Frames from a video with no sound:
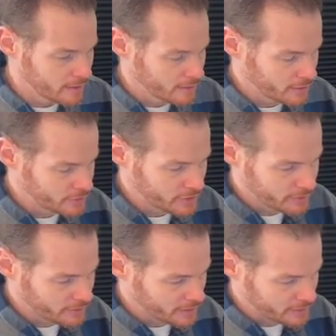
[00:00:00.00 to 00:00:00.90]

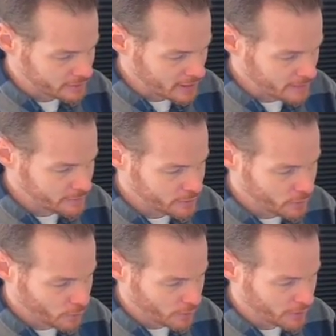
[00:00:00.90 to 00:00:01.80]
It seems to
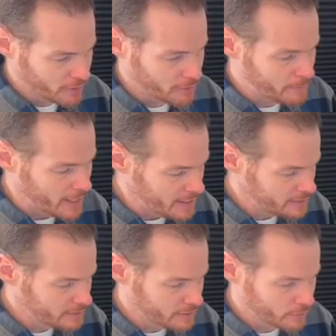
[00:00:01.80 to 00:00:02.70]
work the
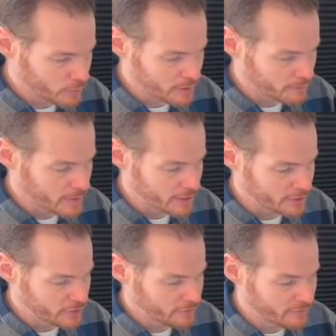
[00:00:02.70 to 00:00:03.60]
best with my
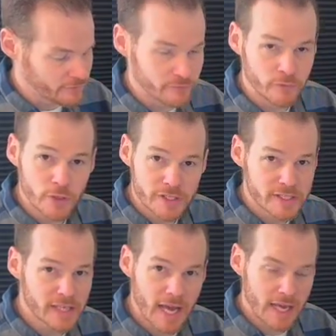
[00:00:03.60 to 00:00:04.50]
foot
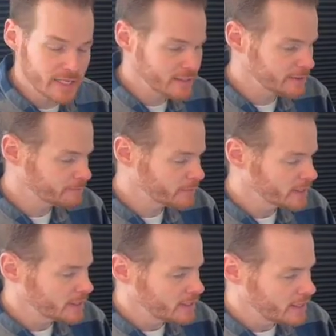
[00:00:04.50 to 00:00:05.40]
size,
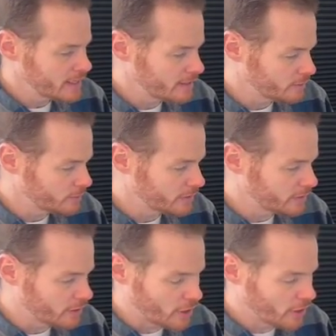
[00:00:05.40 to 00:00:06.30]
with
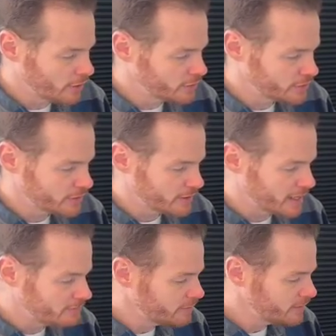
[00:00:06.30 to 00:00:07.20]
the arch,
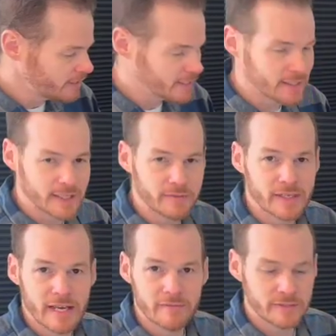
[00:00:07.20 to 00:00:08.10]
everything.
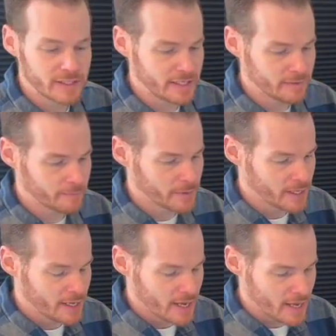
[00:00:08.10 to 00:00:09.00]
11.5D
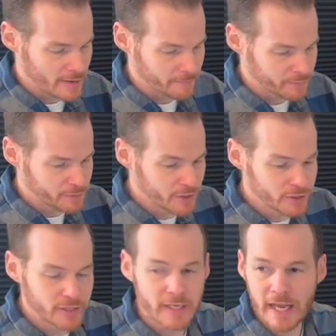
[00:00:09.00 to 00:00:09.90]

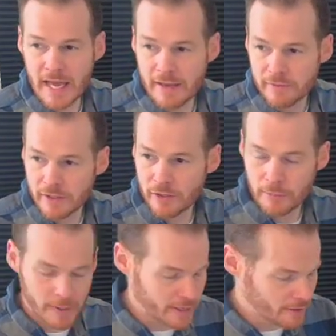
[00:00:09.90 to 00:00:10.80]
Especially I have another
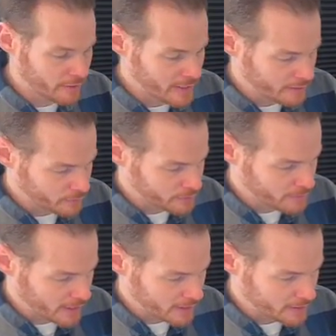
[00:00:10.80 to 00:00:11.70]
pair that was
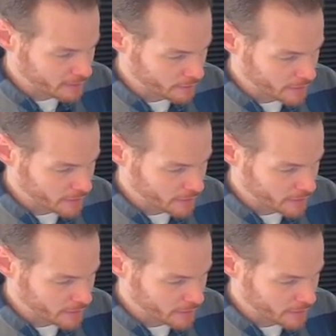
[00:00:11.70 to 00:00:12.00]
made in